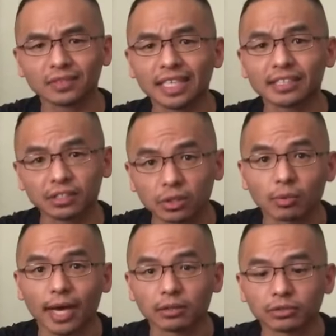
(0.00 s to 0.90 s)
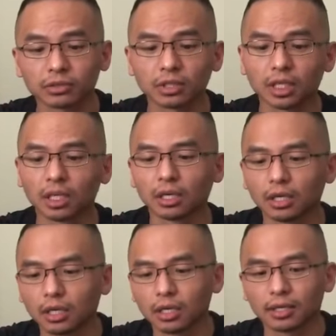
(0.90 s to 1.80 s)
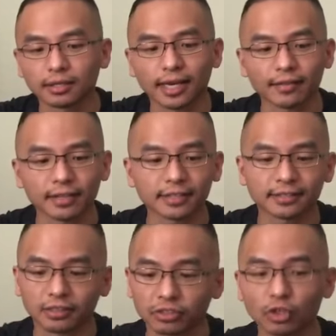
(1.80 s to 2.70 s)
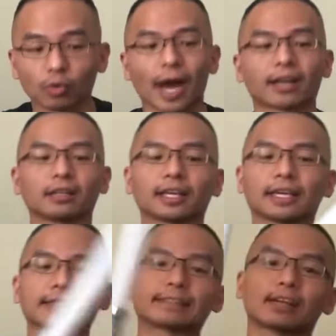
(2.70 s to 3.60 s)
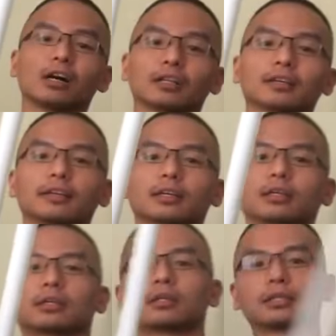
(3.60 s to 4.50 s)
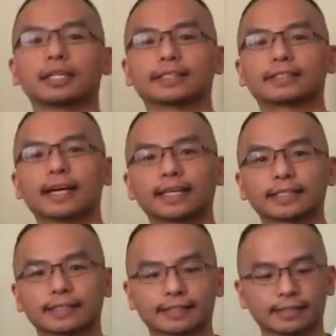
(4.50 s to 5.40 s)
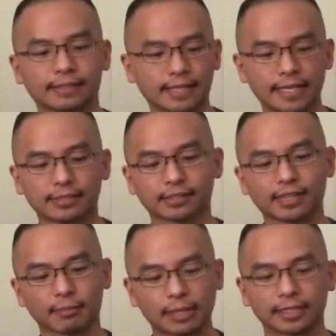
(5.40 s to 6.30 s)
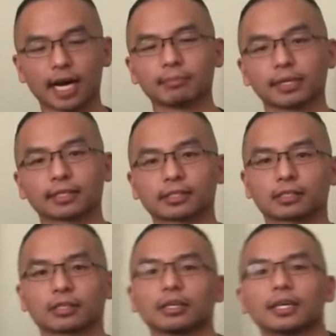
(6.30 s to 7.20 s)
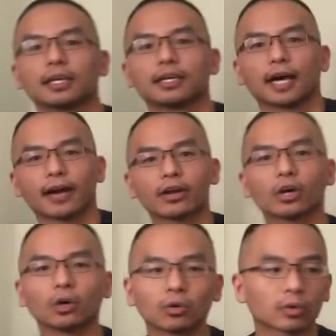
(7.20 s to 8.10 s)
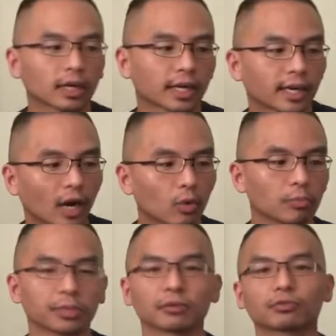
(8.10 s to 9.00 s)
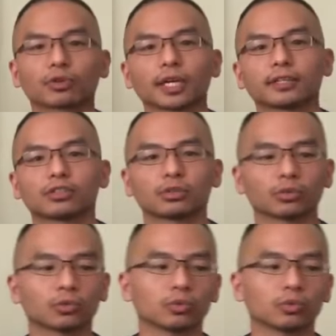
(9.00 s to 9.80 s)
and it still rattles. Now there's no rattling. It's solid. It's nice, just like my Dominic's. I know I won't be afraid to